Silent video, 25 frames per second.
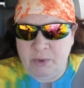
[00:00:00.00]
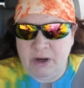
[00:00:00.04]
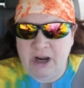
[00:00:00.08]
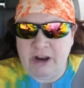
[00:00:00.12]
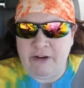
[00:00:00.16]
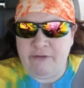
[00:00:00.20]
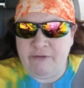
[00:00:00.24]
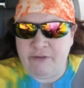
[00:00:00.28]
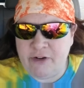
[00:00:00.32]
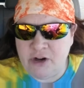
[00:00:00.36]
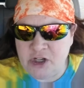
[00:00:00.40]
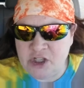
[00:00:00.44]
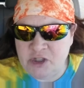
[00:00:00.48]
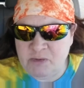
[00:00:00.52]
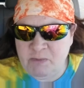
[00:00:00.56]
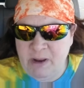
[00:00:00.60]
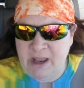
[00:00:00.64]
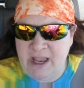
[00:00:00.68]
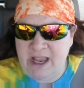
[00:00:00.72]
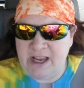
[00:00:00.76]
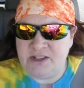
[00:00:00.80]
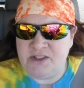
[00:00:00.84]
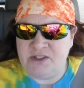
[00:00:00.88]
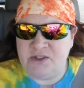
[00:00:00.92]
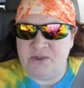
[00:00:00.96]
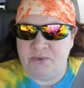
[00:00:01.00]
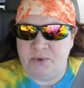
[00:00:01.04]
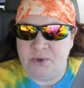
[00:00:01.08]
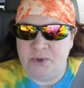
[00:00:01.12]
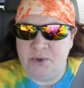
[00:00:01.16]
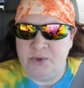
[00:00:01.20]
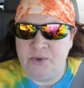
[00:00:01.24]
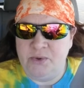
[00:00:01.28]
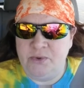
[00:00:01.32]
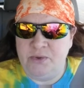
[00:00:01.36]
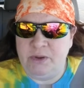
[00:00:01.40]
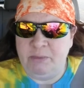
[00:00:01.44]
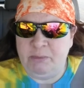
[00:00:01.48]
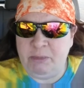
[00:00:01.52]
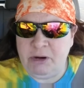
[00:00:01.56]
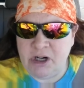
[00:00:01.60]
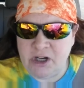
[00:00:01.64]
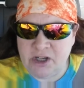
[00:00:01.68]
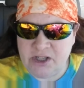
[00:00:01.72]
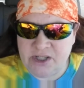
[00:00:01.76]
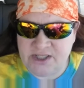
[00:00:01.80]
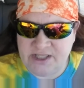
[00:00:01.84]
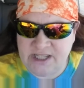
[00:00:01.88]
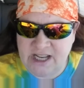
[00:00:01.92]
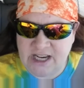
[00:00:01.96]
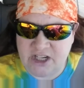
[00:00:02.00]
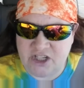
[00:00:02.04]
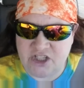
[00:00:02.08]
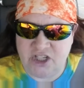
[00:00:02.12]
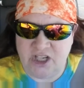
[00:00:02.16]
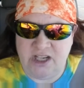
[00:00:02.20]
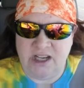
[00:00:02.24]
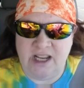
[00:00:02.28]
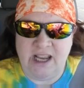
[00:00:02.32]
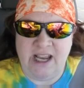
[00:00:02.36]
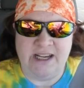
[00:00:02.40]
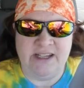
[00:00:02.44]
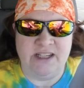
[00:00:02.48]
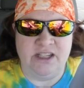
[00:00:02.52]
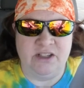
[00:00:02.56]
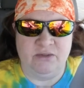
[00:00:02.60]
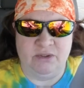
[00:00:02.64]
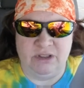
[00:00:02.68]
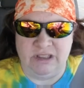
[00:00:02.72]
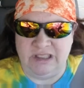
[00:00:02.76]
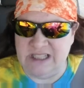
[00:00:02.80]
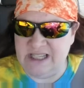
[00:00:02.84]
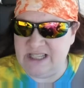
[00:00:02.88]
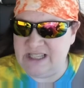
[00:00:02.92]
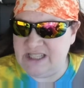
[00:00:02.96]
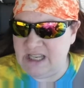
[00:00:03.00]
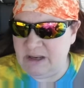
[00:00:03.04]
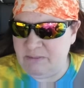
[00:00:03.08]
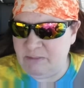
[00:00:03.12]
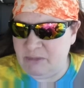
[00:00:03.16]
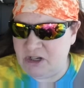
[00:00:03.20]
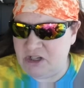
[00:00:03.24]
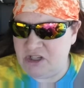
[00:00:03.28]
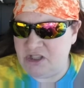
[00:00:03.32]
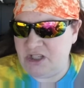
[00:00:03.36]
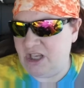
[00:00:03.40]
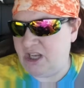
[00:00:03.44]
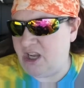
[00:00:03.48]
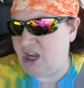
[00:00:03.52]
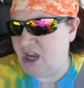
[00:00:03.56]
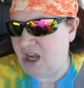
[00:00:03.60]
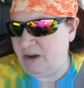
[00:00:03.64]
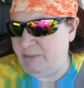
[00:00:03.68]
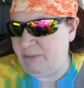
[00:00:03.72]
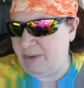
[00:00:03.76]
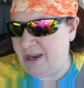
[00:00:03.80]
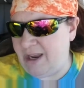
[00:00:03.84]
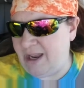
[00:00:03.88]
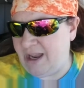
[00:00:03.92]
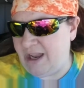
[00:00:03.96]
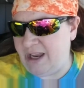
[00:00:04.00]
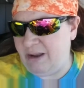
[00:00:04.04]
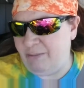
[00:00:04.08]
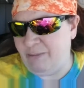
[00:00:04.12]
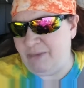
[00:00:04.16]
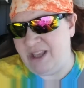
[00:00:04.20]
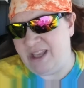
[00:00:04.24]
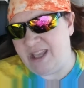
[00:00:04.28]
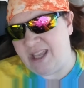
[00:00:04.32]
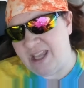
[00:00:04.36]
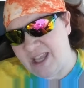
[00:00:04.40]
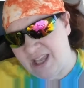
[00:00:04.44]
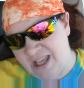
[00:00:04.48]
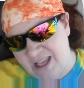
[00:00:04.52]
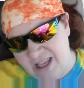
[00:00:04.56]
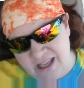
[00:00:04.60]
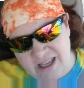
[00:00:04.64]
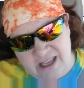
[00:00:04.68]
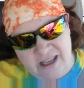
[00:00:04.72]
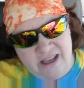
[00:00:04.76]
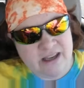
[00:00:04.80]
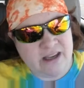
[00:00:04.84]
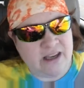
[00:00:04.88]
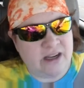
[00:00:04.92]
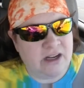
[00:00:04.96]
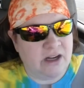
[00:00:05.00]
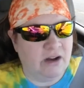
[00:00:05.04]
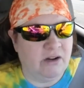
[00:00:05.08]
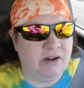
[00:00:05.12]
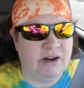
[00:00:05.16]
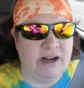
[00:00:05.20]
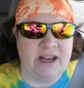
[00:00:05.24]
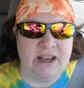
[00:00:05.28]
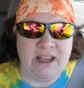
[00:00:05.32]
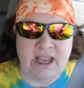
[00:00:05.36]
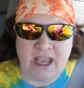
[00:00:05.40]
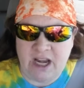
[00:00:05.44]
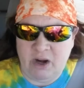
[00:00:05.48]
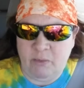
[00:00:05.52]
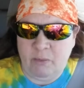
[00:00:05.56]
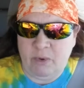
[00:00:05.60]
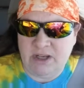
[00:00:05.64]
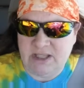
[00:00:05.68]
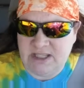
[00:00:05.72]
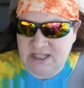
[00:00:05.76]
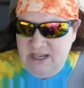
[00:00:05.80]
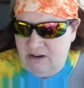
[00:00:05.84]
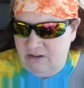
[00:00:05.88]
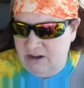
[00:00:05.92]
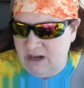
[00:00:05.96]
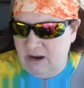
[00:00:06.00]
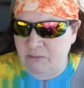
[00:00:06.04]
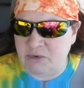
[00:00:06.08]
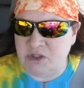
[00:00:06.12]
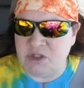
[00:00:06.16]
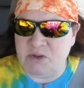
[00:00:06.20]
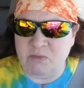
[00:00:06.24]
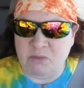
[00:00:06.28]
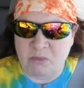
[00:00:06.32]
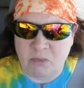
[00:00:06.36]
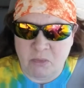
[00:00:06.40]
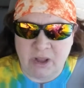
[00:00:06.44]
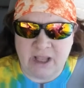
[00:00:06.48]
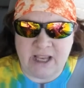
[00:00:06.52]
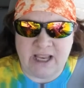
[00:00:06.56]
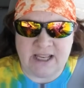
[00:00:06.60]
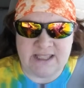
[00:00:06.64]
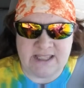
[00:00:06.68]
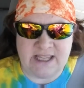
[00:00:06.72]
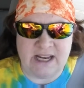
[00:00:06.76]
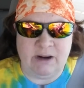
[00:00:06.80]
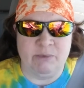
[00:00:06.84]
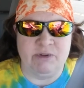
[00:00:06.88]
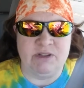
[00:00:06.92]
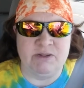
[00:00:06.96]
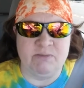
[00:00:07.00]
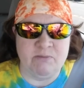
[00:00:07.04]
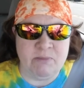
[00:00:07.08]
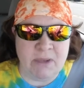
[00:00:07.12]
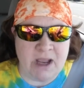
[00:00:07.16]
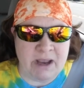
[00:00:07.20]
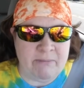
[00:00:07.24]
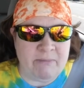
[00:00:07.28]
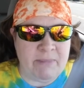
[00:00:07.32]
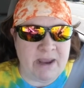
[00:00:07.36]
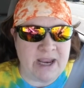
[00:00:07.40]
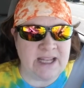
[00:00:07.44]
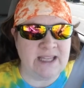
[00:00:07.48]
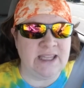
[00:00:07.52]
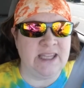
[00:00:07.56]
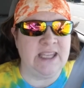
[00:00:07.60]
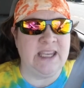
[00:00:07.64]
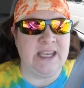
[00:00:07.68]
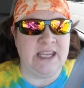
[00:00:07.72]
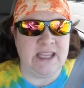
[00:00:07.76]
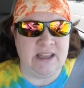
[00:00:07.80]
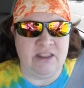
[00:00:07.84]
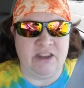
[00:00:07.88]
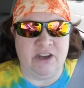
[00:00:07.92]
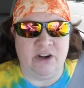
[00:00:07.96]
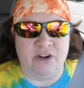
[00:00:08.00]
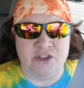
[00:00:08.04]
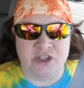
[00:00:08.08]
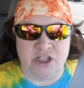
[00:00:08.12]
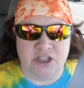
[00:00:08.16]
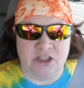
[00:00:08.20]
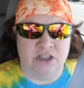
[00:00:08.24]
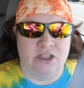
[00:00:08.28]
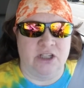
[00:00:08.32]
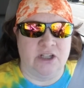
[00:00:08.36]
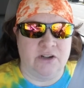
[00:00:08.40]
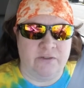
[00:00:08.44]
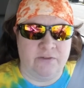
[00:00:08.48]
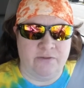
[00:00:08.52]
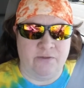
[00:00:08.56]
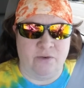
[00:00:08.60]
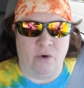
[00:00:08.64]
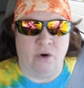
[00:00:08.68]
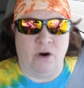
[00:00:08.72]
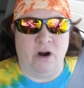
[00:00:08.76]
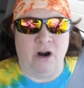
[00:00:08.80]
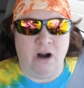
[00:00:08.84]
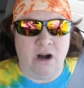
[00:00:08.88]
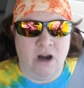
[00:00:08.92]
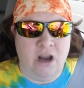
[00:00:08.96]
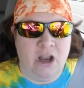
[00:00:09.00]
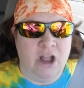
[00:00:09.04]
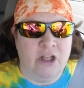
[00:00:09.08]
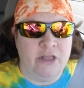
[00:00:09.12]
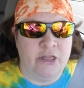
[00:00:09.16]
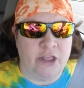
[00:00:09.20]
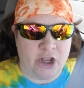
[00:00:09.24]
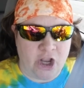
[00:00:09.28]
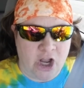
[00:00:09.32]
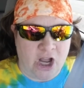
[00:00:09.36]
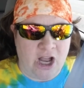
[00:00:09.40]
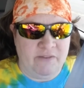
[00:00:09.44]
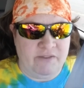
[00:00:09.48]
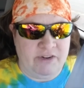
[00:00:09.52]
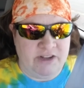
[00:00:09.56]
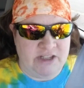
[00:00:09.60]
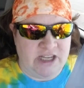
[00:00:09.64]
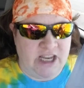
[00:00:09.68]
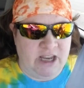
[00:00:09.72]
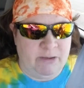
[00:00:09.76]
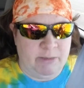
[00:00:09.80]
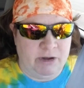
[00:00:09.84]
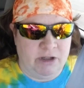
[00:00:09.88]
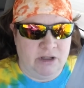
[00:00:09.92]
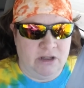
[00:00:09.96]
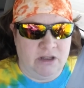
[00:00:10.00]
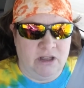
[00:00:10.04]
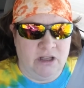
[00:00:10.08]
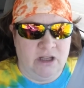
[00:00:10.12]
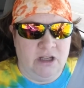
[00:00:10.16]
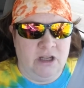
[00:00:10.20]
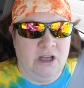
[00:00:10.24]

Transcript: when i first passed through the purse section i didn't really see much that caught my eye i'm like ah eh, you know and i kind of went down i was like i said i was mainly in there to look for the coffee table